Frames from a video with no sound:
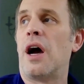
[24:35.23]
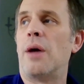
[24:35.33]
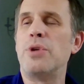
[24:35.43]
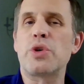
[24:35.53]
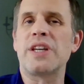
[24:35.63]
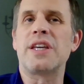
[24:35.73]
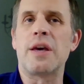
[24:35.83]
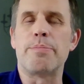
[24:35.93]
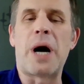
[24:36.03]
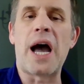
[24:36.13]
you can
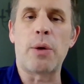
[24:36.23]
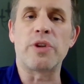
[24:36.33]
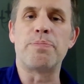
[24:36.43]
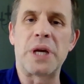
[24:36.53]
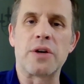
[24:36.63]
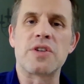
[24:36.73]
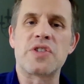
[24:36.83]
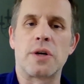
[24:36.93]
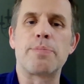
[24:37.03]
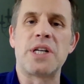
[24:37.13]
get by with bigger
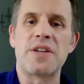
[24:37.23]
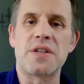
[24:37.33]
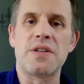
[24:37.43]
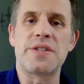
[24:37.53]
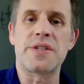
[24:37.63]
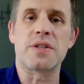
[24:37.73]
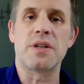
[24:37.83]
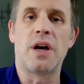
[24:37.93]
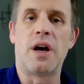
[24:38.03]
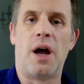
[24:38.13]
surpluses,
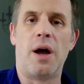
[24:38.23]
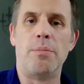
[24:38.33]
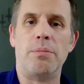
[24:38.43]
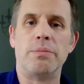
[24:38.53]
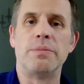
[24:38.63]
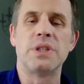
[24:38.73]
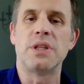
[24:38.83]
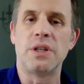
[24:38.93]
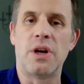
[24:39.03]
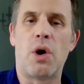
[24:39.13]
and
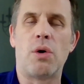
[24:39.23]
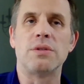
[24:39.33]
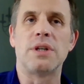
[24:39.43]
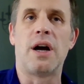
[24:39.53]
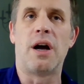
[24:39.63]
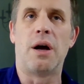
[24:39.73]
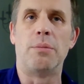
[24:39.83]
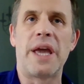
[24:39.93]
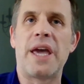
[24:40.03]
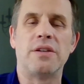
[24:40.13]

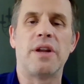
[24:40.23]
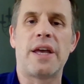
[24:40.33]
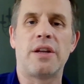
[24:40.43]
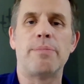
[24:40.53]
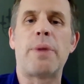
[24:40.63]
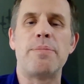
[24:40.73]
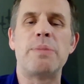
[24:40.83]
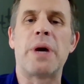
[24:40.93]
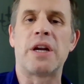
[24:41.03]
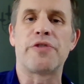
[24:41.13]
it might be
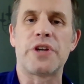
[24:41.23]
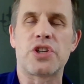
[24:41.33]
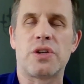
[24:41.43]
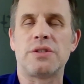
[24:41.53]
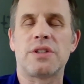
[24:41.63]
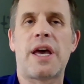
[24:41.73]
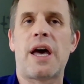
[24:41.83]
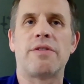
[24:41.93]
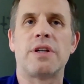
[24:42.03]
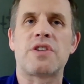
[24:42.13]
beneficial to
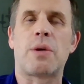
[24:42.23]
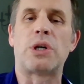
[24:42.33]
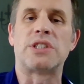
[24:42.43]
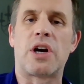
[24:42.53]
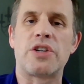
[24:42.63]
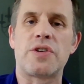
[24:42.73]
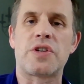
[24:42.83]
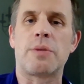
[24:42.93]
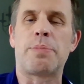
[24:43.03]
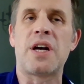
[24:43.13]
have a somewhat larger
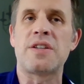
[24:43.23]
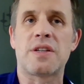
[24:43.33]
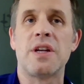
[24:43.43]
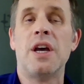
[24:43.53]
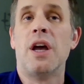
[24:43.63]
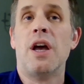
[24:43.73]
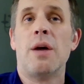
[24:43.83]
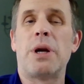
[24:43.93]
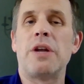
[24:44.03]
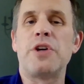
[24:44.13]
surplus.
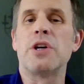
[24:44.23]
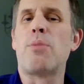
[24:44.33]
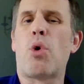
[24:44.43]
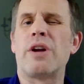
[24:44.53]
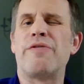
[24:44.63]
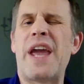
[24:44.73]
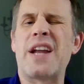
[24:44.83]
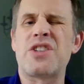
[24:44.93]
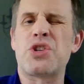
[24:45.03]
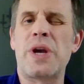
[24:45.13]
But if you're a more
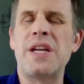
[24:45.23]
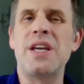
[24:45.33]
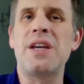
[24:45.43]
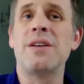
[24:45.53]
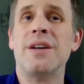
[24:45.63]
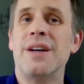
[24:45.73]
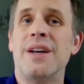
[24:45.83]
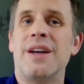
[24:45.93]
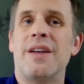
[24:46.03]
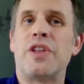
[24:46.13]
advanced trainee,
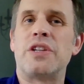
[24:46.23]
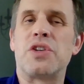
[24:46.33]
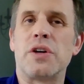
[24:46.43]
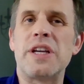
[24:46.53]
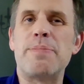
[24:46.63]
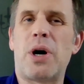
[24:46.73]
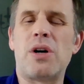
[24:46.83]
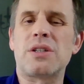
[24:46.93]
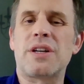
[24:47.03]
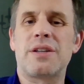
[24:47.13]
the dirty
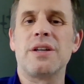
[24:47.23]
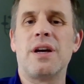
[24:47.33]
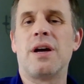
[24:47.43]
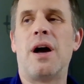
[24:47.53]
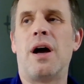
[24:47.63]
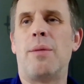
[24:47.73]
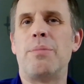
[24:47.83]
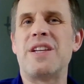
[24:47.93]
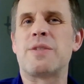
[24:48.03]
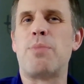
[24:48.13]
bulk
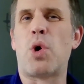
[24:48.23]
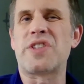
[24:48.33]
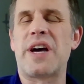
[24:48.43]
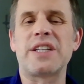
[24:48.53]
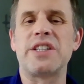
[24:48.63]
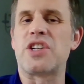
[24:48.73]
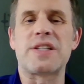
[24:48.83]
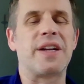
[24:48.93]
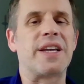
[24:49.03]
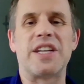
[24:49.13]
is most likely just
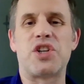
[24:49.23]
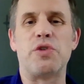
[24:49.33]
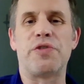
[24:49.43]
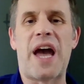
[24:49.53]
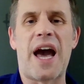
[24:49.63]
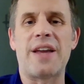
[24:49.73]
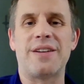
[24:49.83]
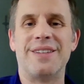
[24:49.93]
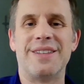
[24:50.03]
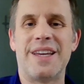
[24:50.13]
going to get you fat.
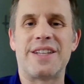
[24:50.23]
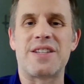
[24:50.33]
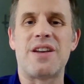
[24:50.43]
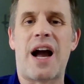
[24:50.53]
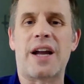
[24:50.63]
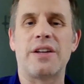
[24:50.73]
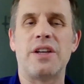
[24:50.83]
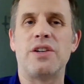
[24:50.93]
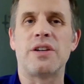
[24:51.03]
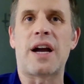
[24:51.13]
You're not going
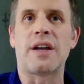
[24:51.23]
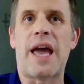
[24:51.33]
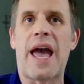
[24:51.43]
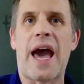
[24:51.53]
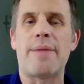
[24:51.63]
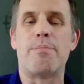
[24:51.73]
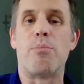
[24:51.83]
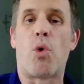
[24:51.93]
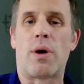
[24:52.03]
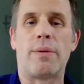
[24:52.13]
to add
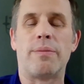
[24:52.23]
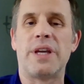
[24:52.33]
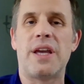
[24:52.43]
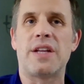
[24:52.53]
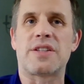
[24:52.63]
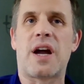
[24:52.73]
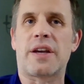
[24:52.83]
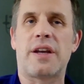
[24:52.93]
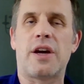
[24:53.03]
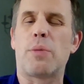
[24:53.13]
more. It's not
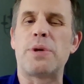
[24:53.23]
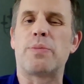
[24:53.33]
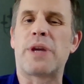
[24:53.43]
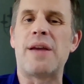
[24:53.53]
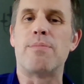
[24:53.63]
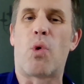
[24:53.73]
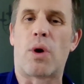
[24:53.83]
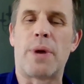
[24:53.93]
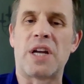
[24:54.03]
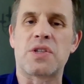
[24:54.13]
going to help you gain more
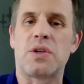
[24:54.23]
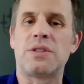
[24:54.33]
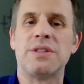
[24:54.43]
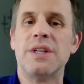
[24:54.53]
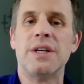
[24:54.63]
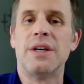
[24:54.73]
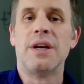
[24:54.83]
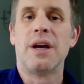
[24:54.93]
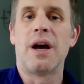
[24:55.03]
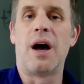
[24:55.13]
muscle.
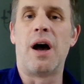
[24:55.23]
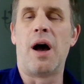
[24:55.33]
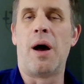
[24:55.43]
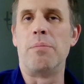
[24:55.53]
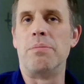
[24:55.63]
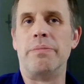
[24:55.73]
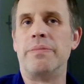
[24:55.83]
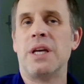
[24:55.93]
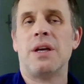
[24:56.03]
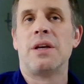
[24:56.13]

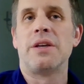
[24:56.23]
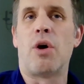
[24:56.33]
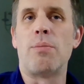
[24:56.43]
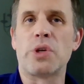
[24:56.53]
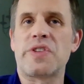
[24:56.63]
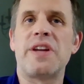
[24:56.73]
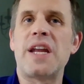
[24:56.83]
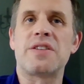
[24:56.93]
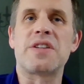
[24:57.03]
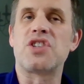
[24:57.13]
Um, most of the
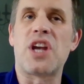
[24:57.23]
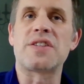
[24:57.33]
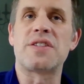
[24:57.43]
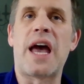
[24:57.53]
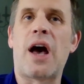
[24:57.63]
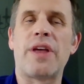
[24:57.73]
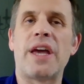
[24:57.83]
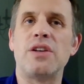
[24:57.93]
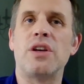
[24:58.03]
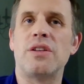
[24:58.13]
data suggests now
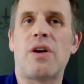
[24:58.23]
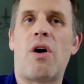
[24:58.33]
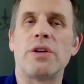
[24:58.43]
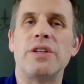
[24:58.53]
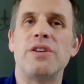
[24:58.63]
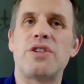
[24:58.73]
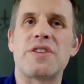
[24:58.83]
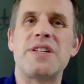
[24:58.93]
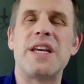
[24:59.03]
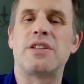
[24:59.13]
that you
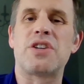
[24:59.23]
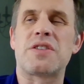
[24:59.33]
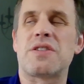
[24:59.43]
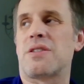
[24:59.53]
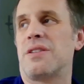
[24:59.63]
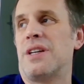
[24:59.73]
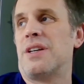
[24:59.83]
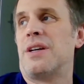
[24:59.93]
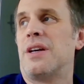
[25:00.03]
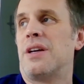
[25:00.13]
just need just
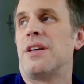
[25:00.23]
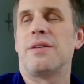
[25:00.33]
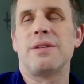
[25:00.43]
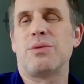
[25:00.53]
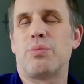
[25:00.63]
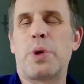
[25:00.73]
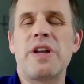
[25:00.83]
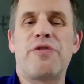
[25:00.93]
pretty